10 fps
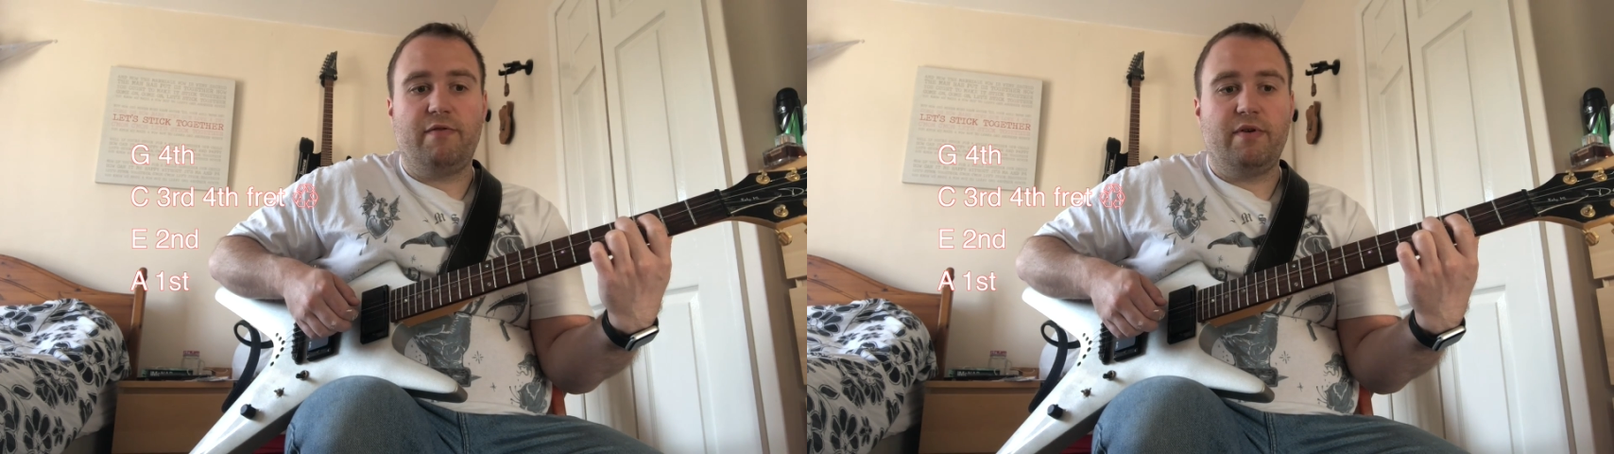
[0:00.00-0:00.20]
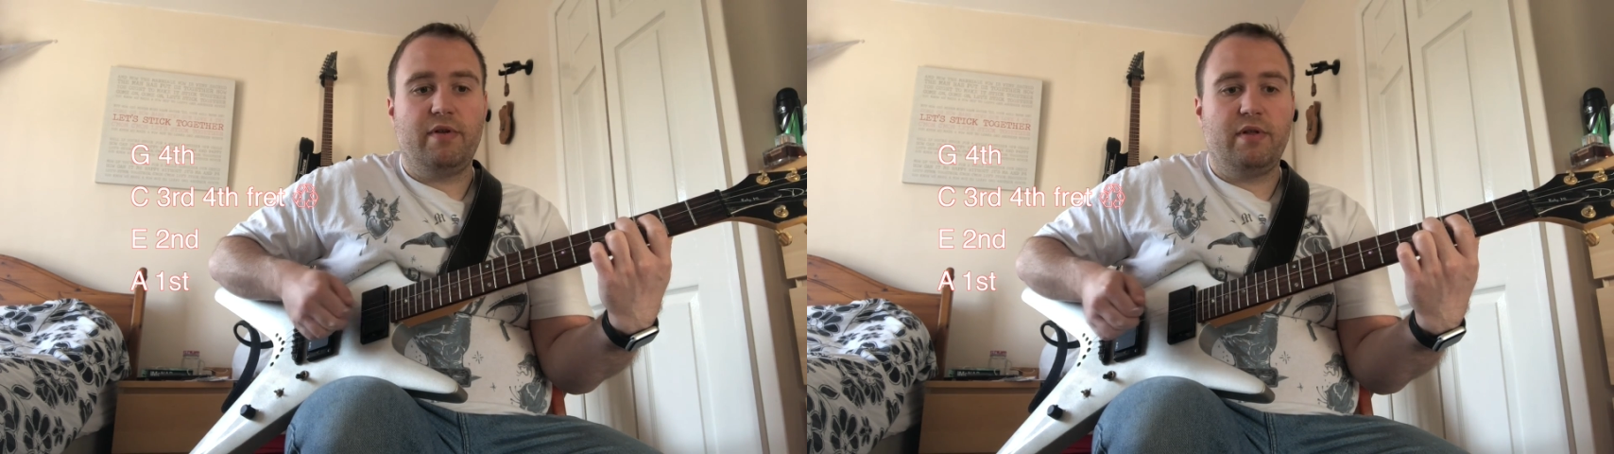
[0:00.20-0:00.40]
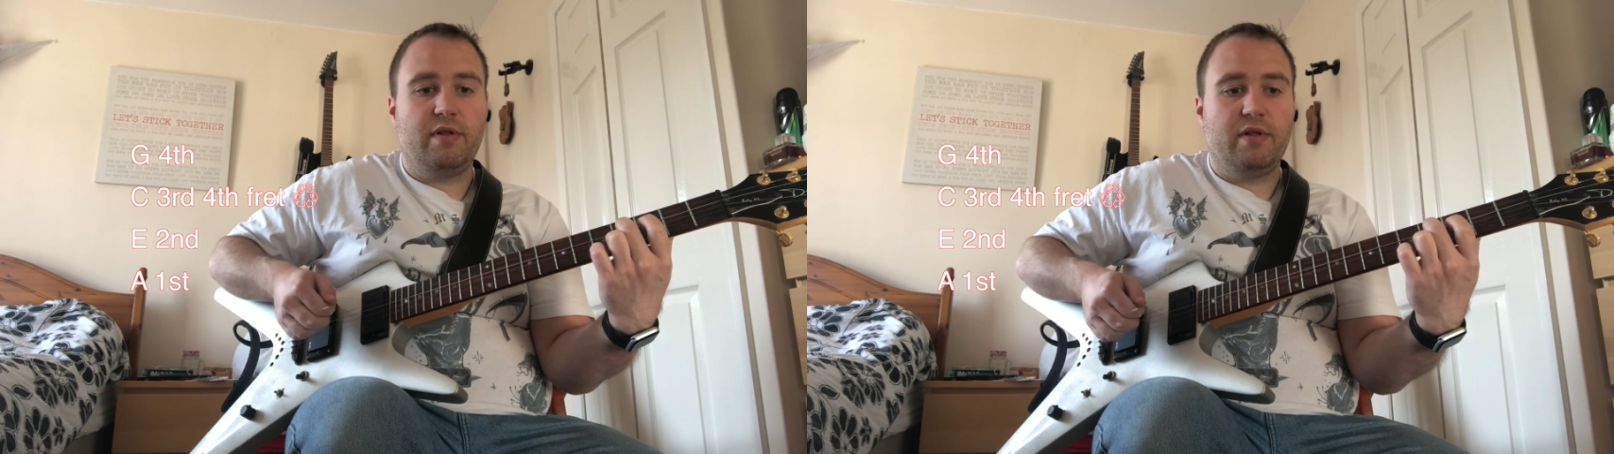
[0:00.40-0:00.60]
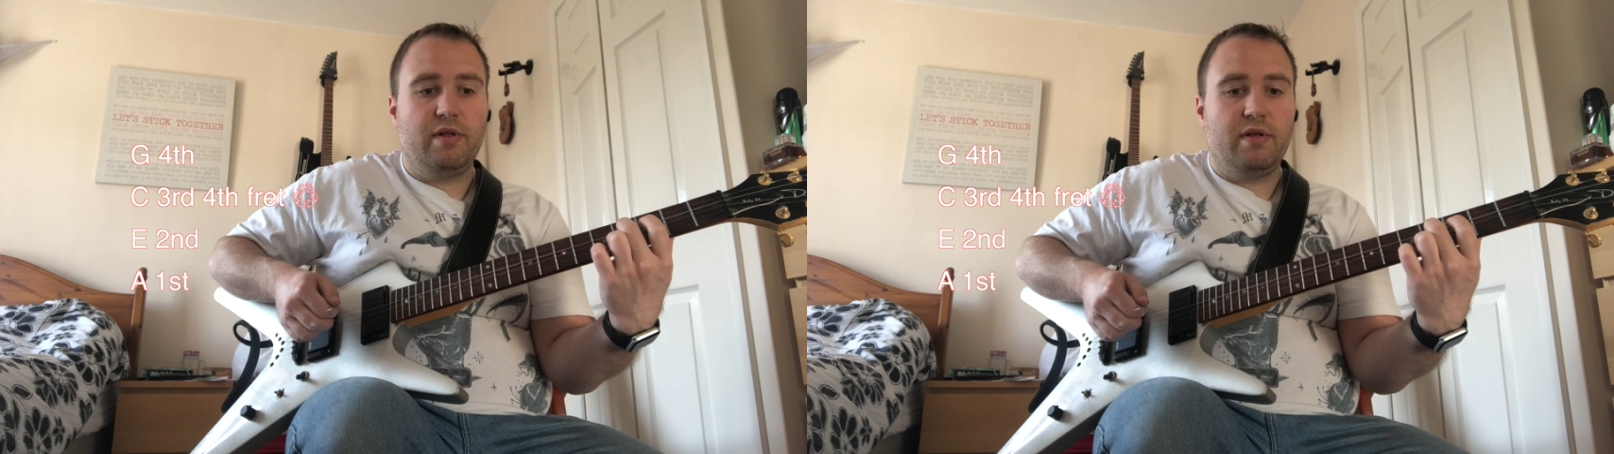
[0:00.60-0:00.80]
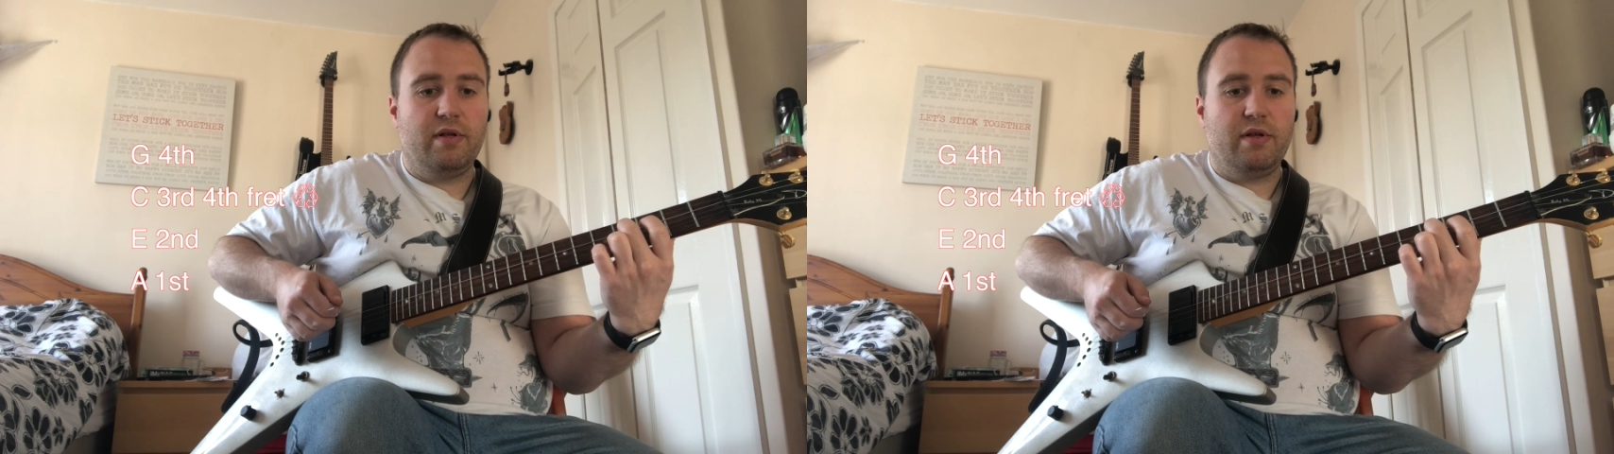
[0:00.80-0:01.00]

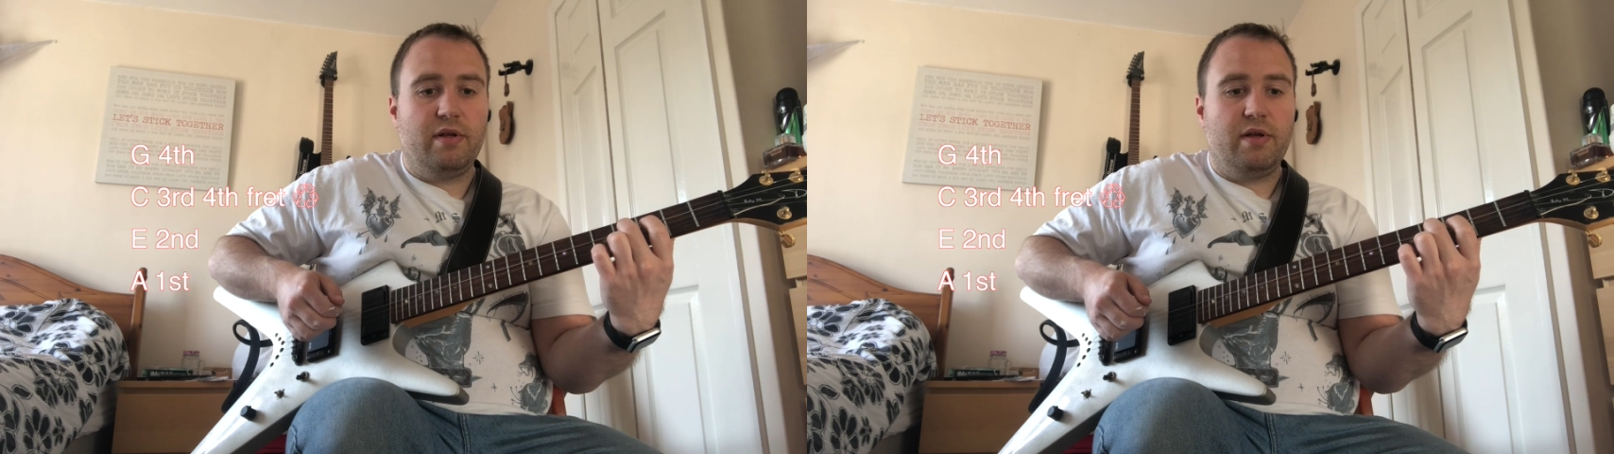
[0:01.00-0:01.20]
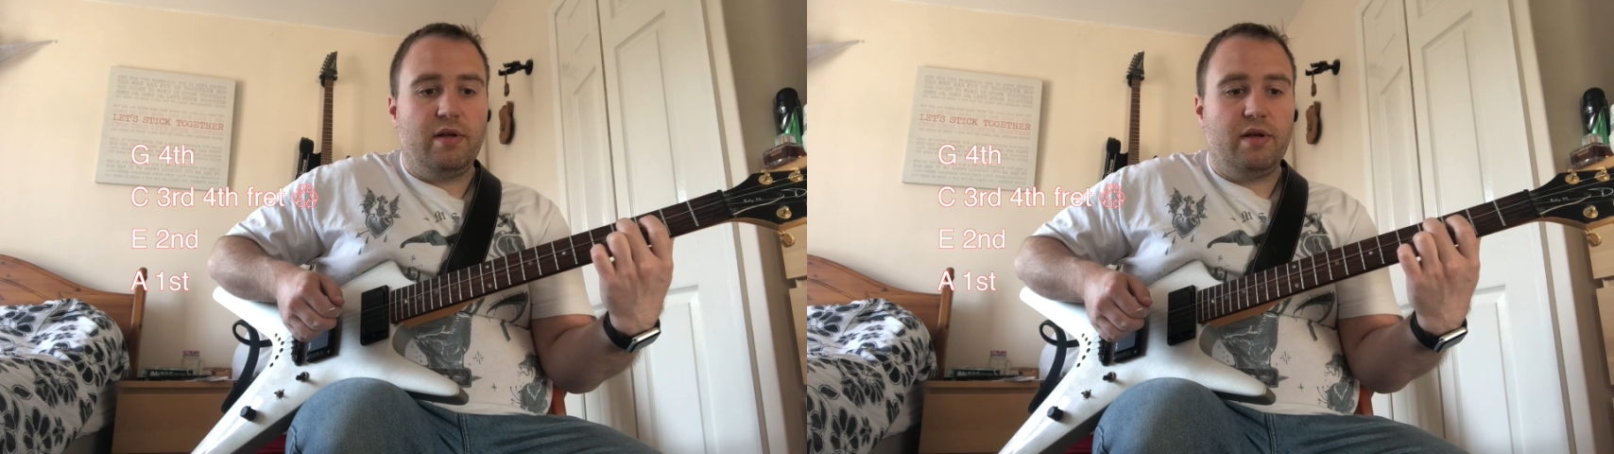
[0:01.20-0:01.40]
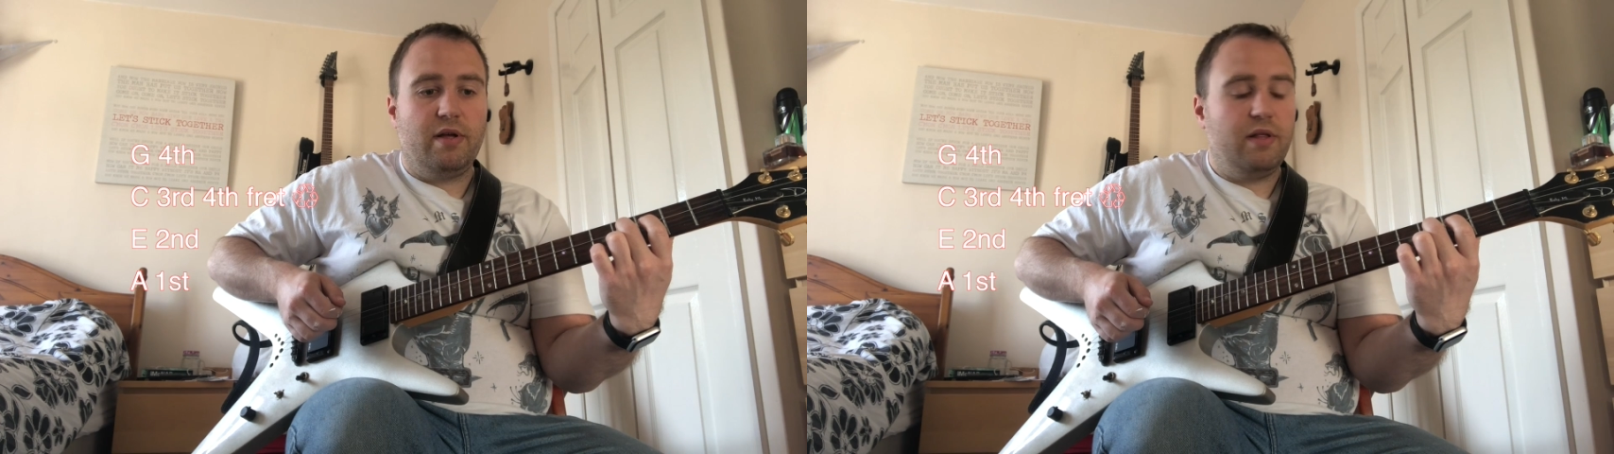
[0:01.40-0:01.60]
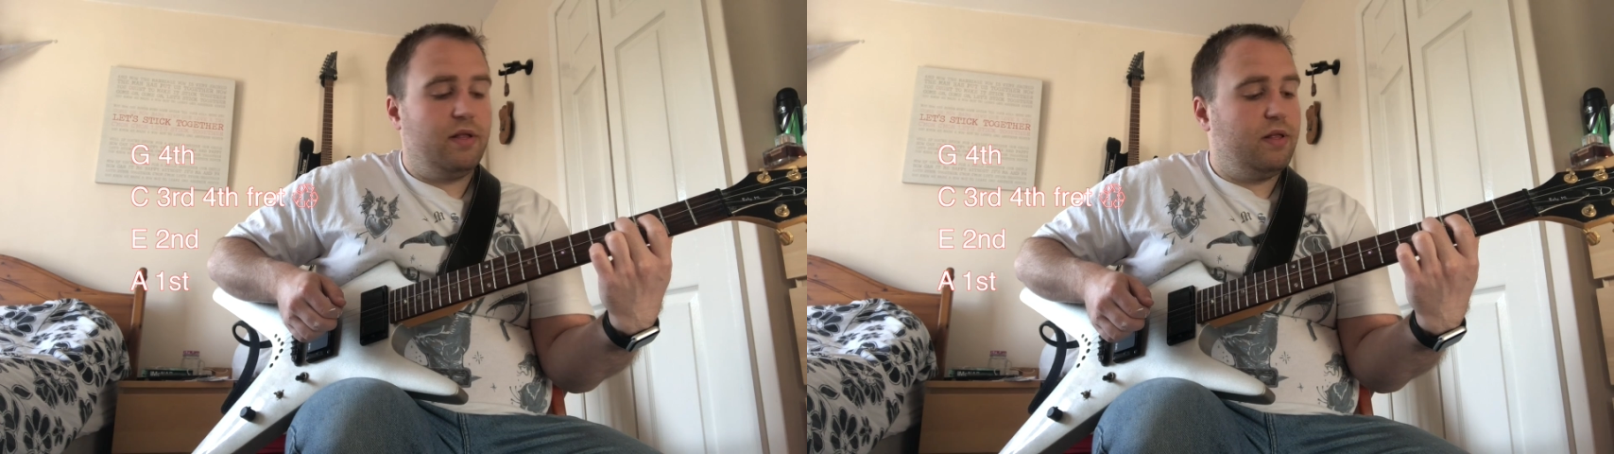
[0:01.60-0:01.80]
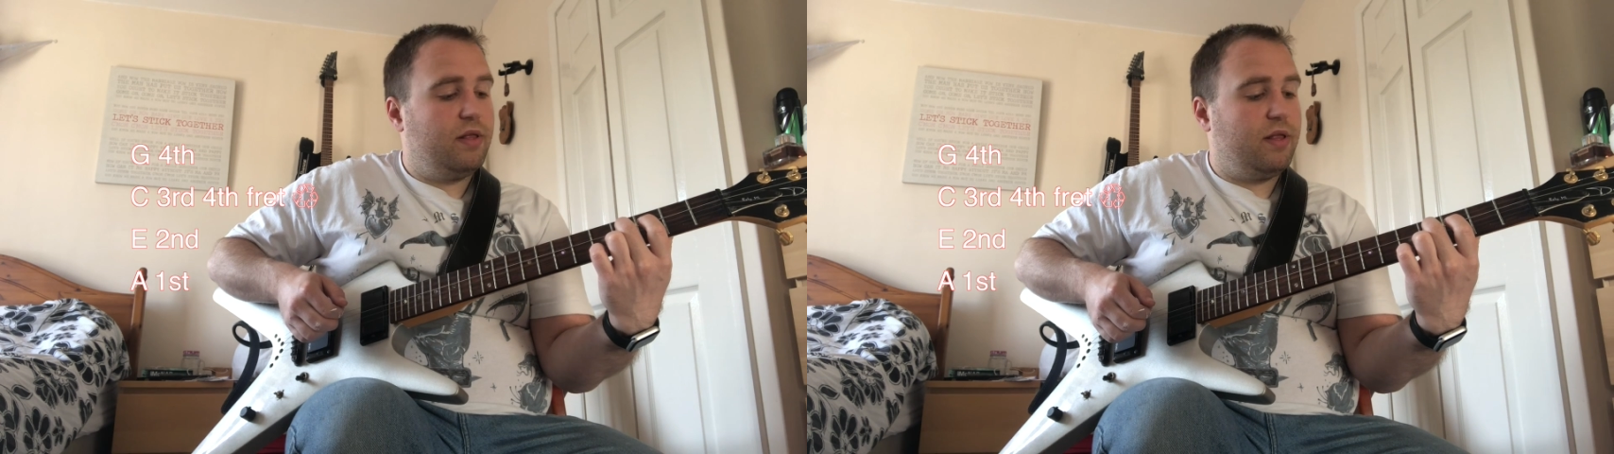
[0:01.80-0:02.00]

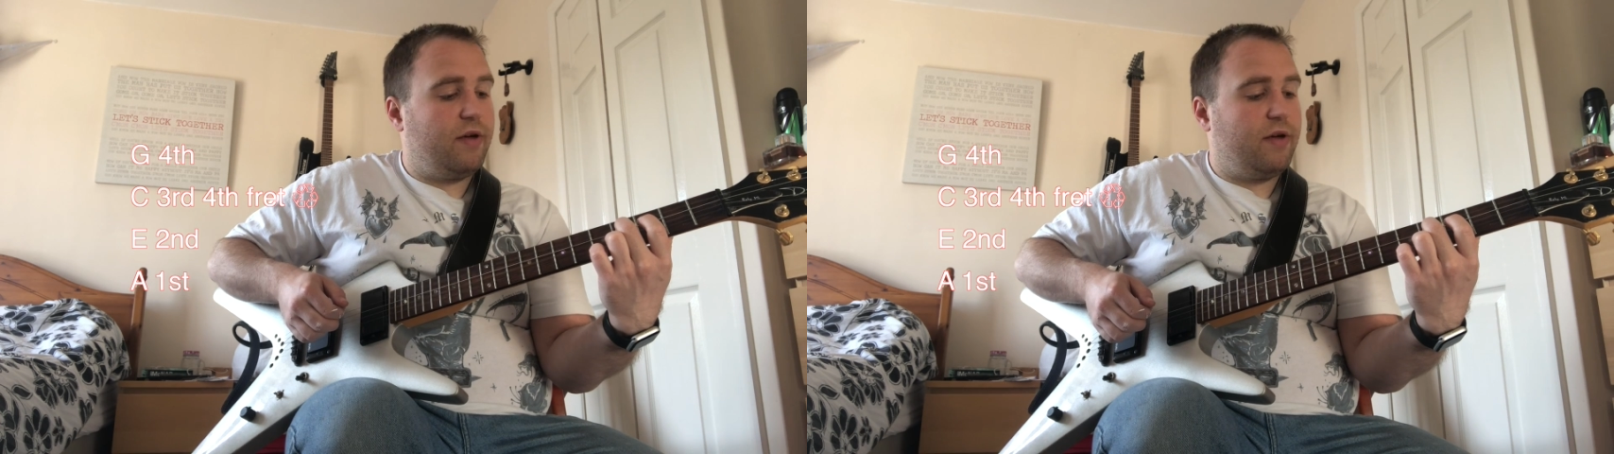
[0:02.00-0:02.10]
and